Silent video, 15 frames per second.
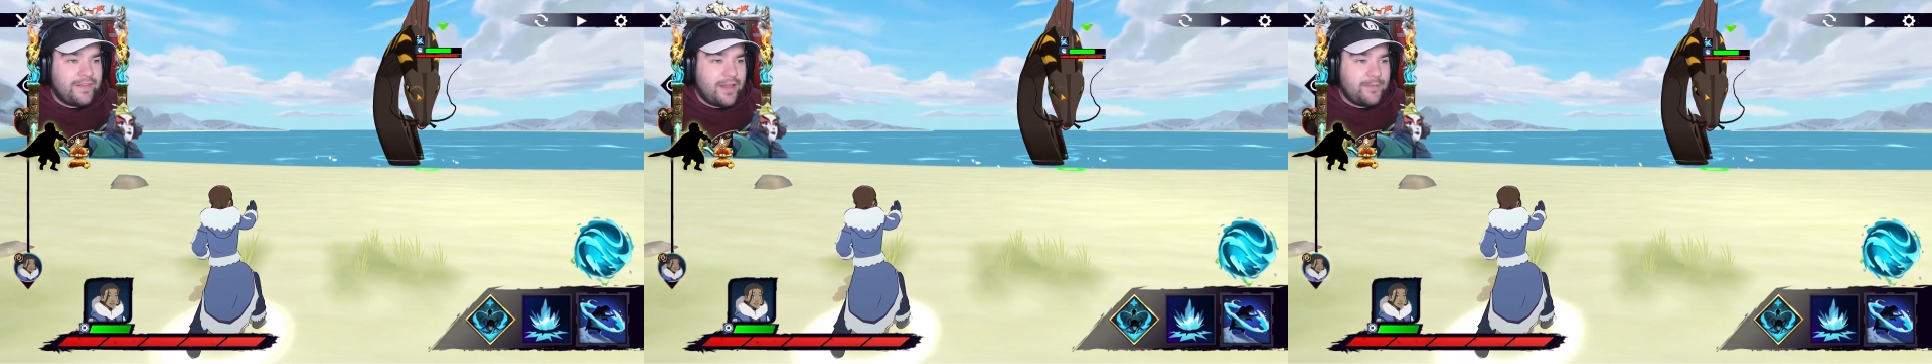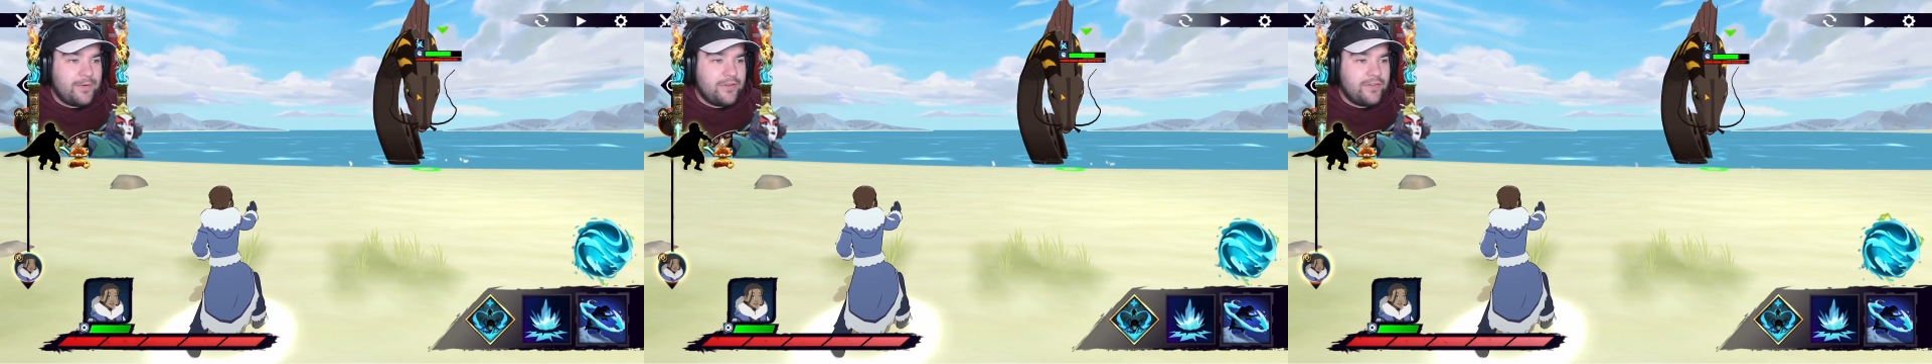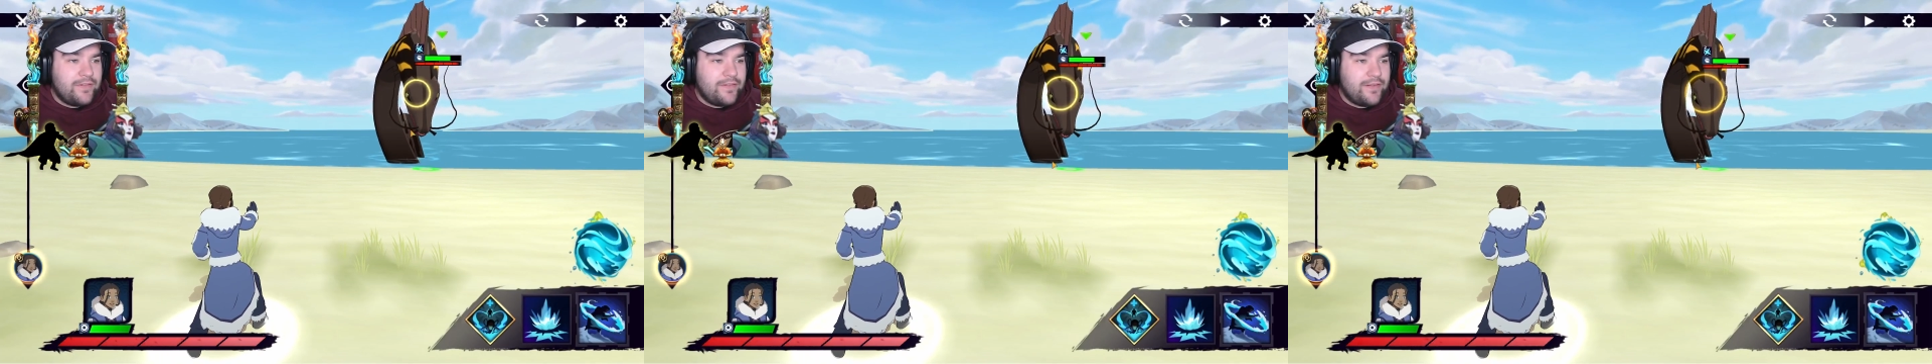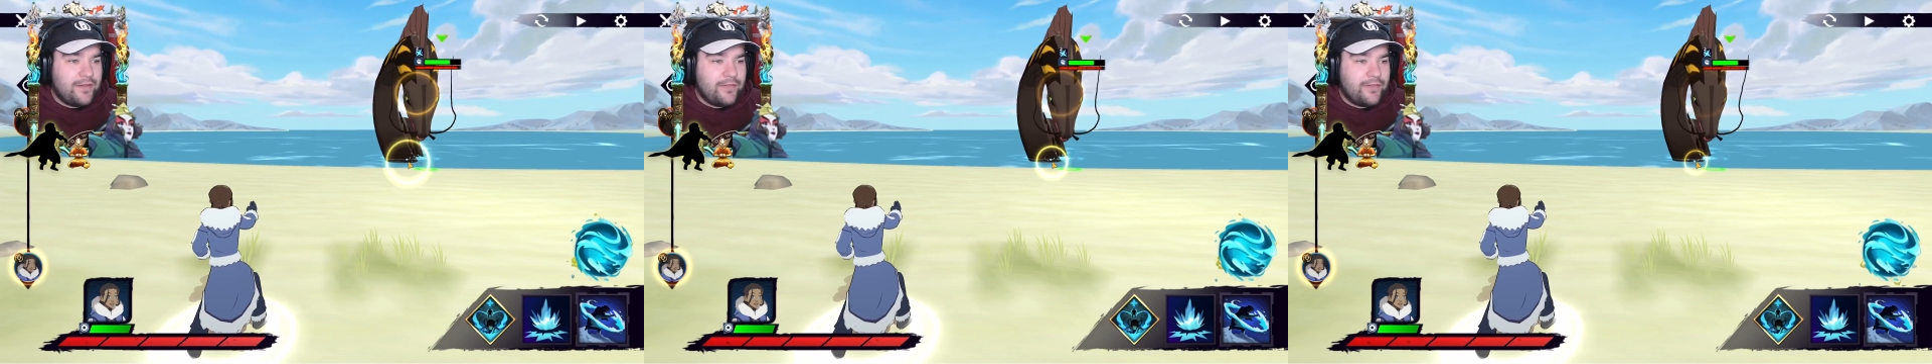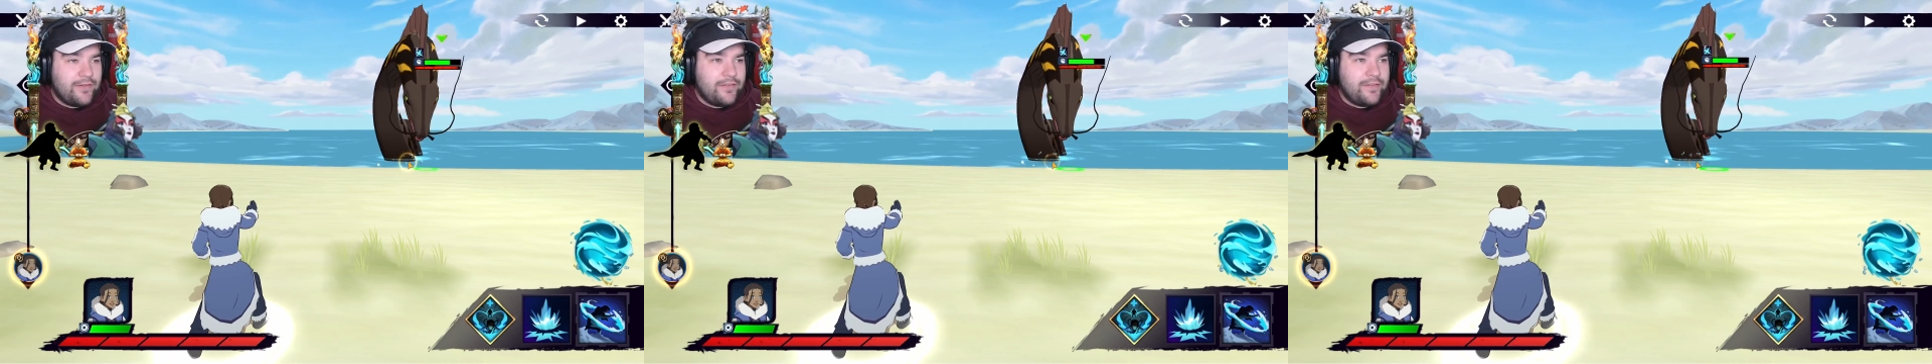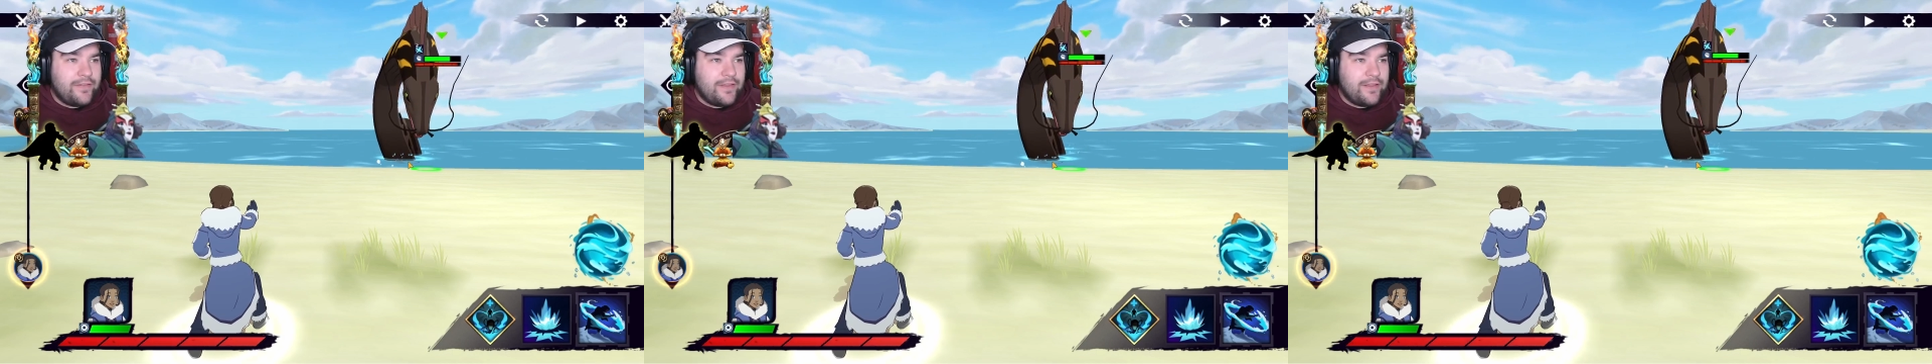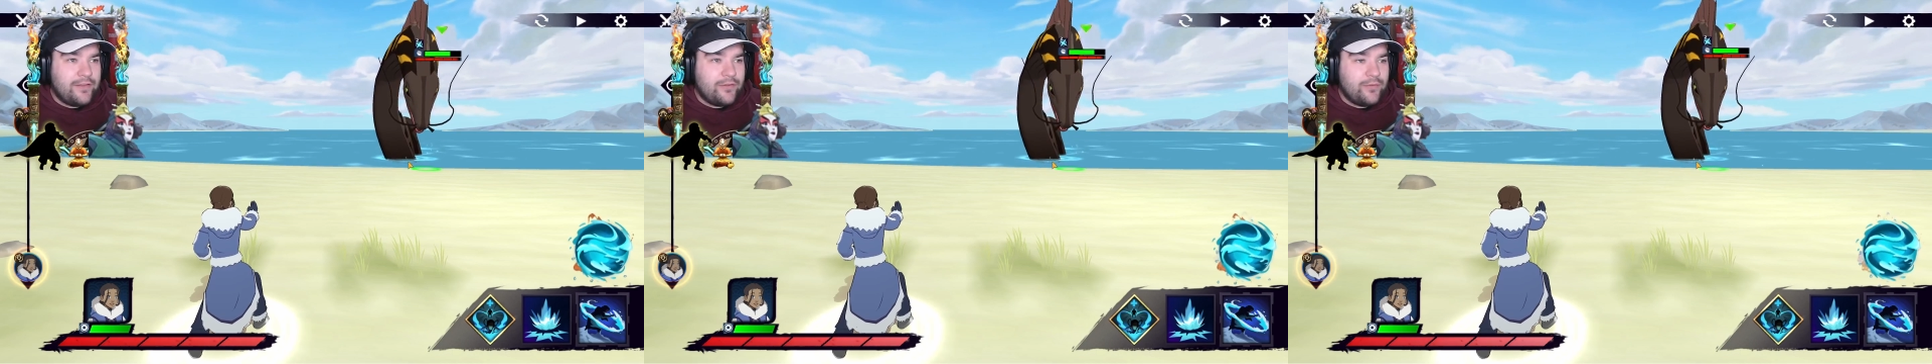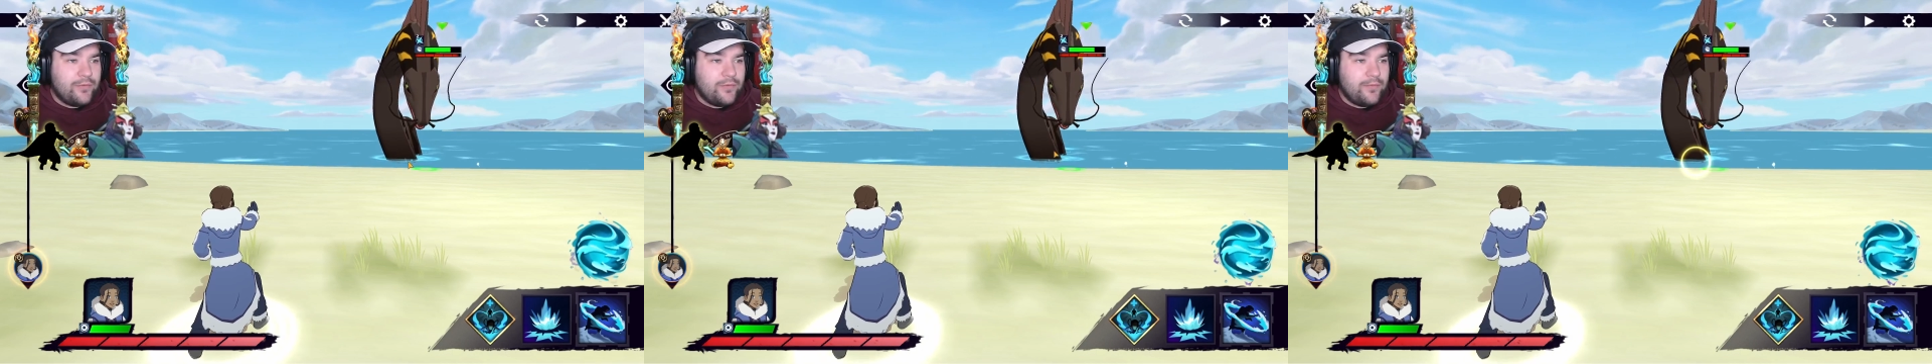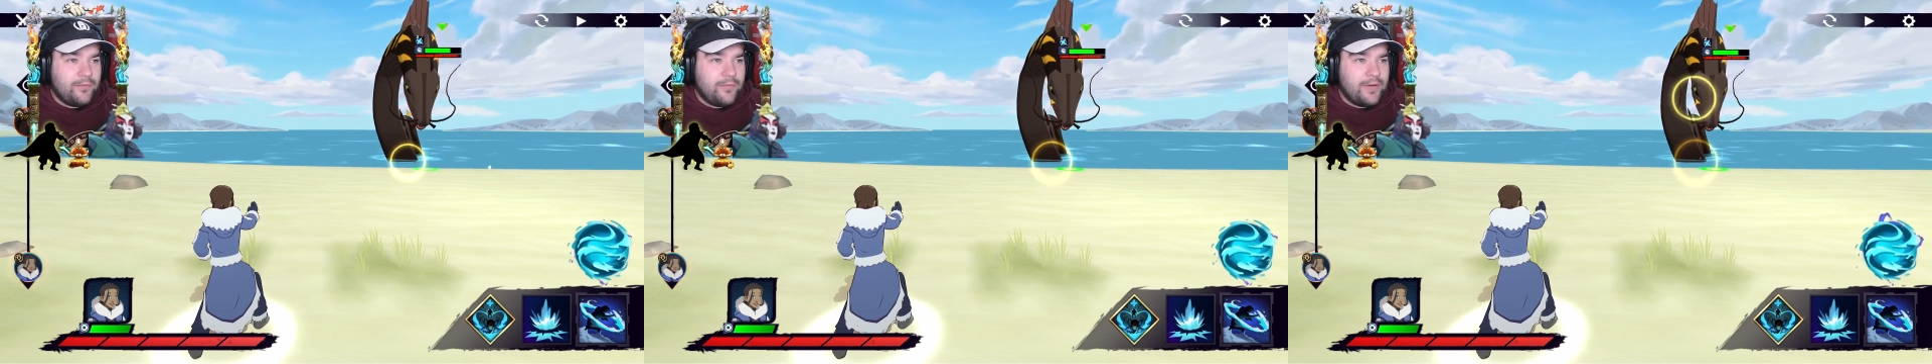damage and stuff. So, as you see that little...